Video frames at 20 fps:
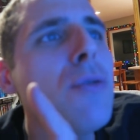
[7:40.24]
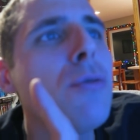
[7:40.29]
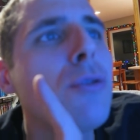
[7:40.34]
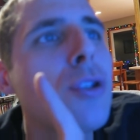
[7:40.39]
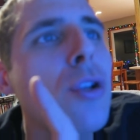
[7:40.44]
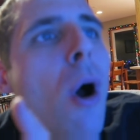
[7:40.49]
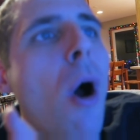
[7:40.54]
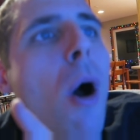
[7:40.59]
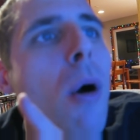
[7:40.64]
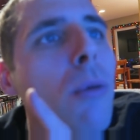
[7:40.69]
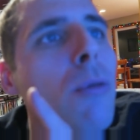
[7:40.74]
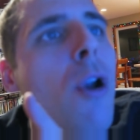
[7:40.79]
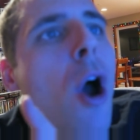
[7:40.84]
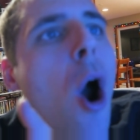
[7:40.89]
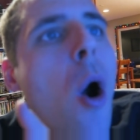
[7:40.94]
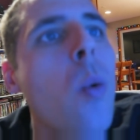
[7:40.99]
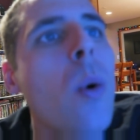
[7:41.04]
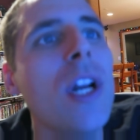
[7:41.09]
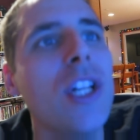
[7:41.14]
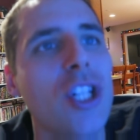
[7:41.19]
you don't
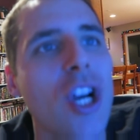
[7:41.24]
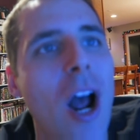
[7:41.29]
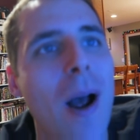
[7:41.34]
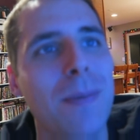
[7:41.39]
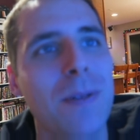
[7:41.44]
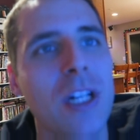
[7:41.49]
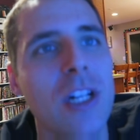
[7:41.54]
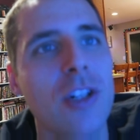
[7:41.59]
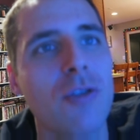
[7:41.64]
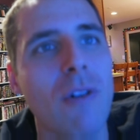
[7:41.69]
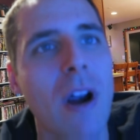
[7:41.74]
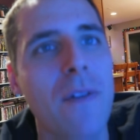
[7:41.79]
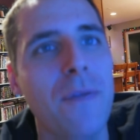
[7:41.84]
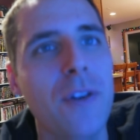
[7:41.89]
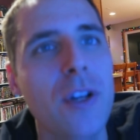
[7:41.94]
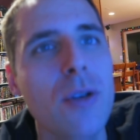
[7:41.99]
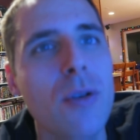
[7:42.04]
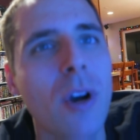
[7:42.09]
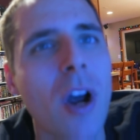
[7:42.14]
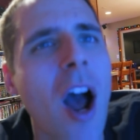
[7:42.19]
know which option is
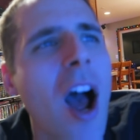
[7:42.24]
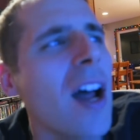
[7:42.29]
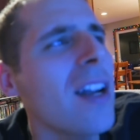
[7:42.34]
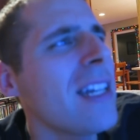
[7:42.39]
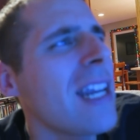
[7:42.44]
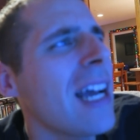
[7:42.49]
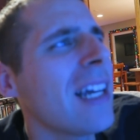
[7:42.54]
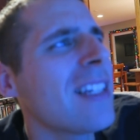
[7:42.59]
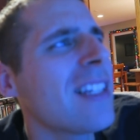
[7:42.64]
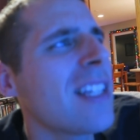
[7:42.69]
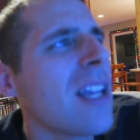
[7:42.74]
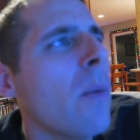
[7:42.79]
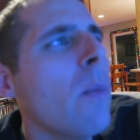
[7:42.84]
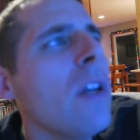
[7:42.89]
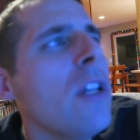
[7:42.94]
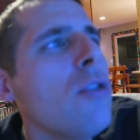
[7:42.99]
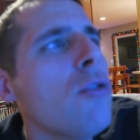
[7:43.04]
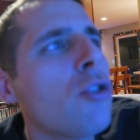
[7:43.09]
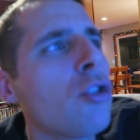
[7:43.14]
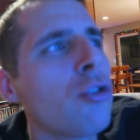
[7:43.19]
right for you, contact
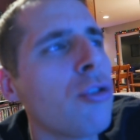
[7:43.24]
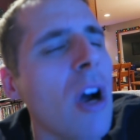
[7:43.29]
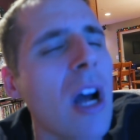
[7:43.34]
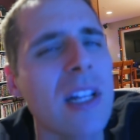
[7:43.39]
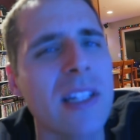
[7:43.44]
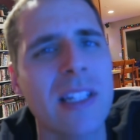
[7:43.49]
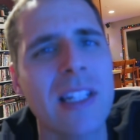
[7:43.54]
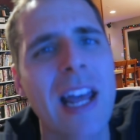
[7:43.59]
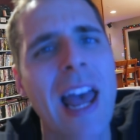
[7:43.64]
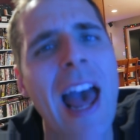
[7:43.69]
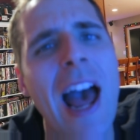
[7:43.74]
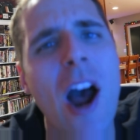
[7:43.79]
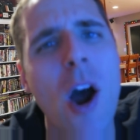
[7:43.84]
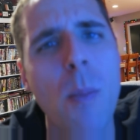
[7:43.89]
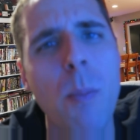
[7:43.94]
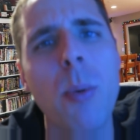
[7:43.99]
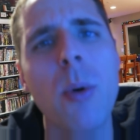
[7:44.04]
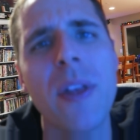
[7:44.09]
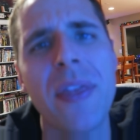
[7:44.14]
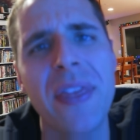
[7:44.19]
someone you trust to
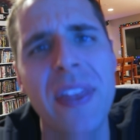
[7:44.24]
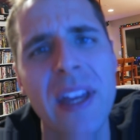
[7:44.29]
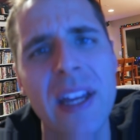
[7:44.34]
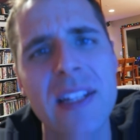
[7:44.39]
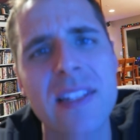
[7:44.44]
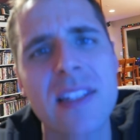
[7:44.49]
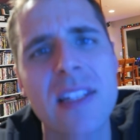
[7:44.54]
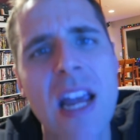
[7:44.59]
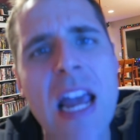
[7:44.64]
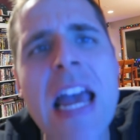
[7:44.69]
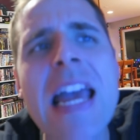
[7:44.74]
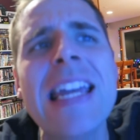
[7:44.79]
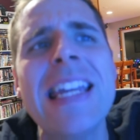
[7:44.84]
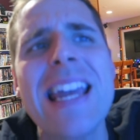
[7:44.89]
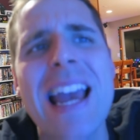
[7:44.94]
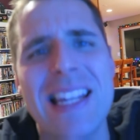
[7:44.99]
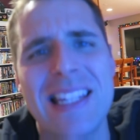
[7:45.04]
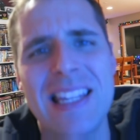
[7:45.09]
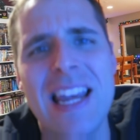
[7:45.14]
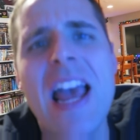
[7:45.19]
help with this.
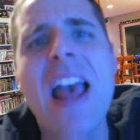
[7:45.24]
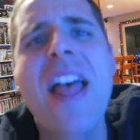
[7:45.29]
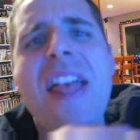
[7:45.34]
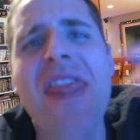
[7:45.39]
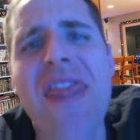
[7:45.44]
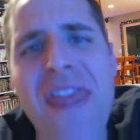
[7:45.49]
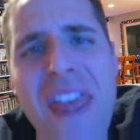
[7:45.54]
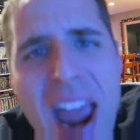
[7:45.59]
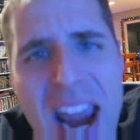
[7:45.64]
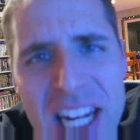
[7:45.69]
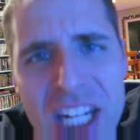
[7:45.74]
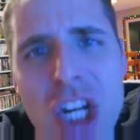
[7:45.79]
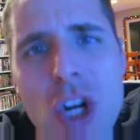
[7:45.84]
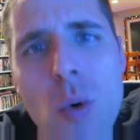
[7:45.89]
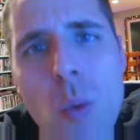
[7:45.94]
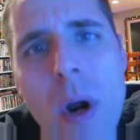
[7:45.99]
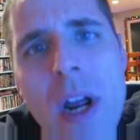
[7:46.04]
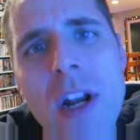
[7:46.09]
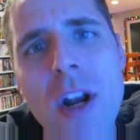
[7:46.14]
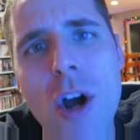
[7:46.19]
Yes, thank
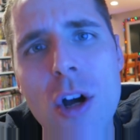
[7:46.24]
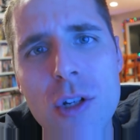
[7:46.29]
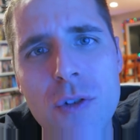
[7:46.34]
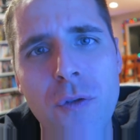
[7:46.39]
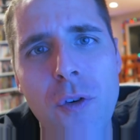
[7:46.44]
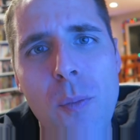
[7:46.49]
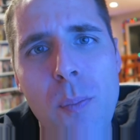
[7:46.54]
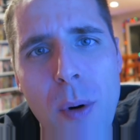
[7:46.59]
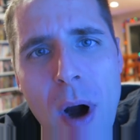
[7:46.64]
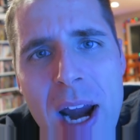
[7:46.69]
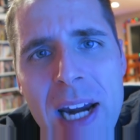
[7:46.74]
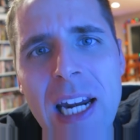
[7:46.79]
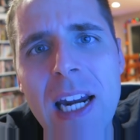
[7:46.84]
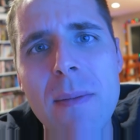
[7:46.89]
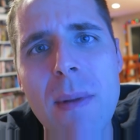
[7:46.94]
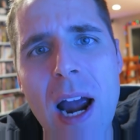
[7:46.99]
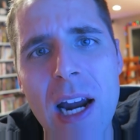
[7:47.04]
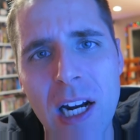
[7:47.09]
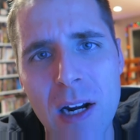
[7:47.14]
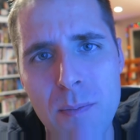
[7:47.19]
you, Windows, for
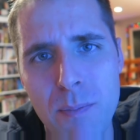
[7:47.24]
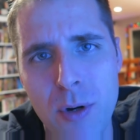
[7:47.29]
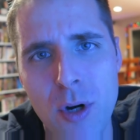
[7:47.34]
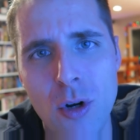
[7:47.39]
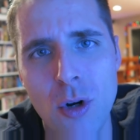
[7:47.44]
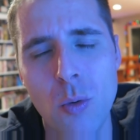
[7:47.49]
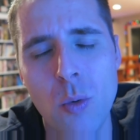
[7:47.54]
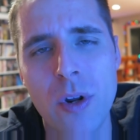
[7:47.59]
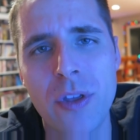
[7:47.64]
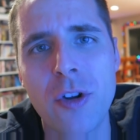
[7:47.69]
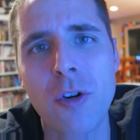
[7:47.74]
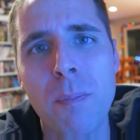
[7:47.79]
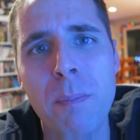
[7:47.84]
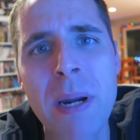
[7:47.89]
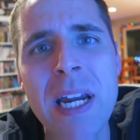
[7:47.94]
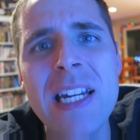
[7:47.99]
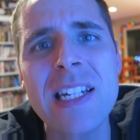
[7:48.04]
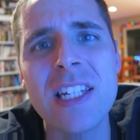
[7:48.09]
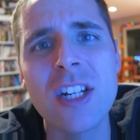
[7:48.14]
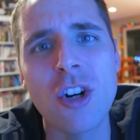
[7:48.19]
breaking my computer with your
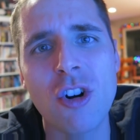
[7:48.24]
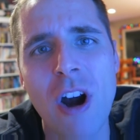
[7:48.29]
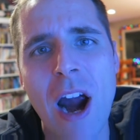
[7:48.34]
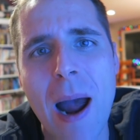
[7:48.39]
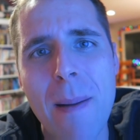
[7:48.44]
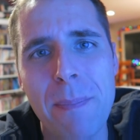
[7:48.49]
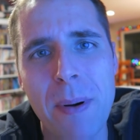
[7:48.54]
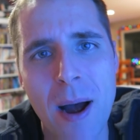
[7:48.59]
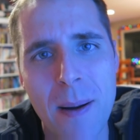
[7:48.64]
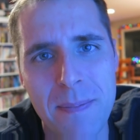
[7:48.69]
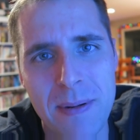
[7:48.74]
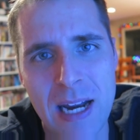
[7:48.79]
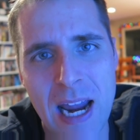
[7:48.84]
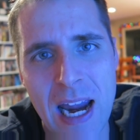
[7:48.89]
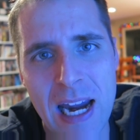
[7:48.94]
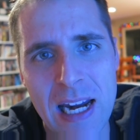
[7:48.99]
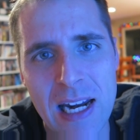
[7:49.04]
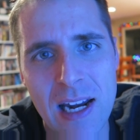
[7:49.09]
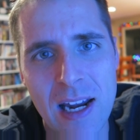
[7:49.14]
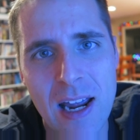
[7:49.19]
piece of crap
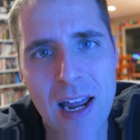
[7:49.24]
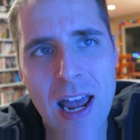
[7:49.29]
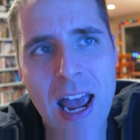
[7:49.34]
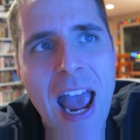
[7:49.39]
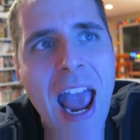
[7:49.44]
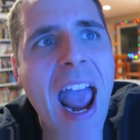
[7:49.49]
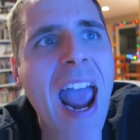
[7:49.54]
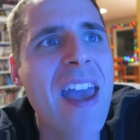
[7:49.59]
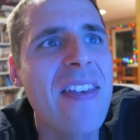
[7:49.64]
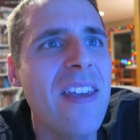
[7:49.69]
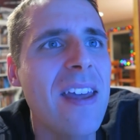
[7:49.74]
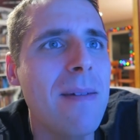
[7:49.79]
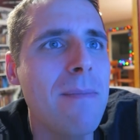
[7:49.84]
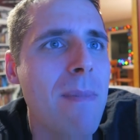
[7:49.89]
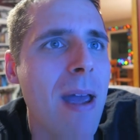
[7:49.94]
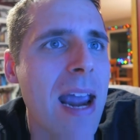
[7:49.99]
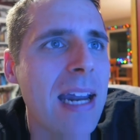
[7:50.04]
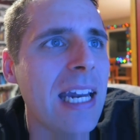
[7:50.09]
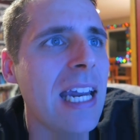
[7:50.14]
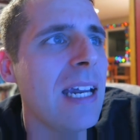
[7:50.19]
update and
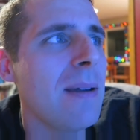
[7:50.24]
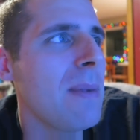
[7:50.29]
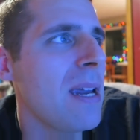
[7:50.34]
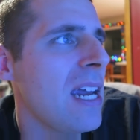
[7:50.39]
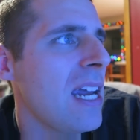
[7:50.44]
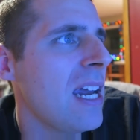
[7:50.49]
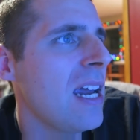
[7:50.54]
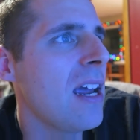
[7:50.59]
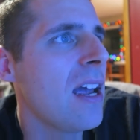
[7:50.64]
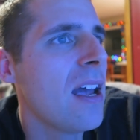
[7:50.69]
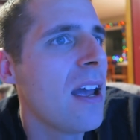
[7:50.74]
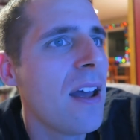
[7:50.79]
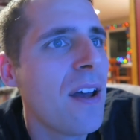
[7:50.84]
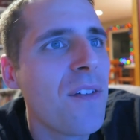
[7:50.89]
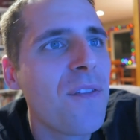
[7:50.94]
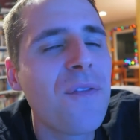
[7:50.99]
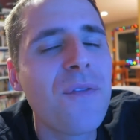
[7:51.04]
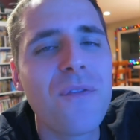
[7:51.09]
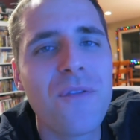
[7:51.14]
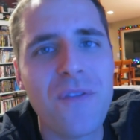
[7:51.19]
then making me
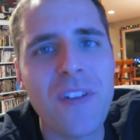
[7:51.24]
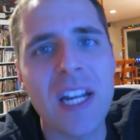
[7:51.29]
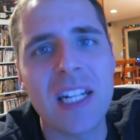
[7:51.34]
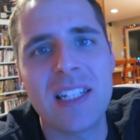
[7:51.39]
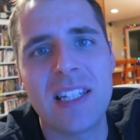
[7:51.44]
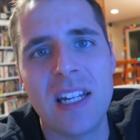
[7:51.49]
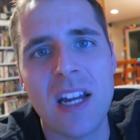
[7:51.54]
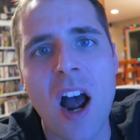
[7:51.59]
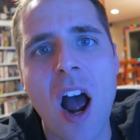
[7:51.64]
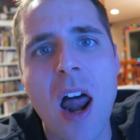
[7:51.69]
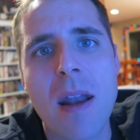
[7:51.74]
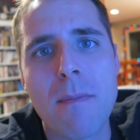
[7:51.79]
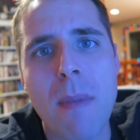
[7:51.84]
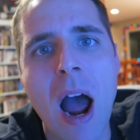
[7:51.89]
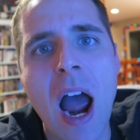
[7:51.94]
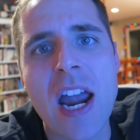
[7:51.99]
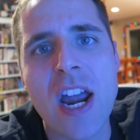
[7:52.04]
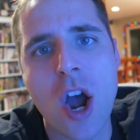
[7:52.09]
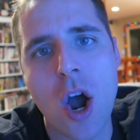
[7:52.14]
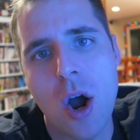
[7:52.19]
fix it on
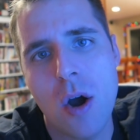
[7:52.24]
my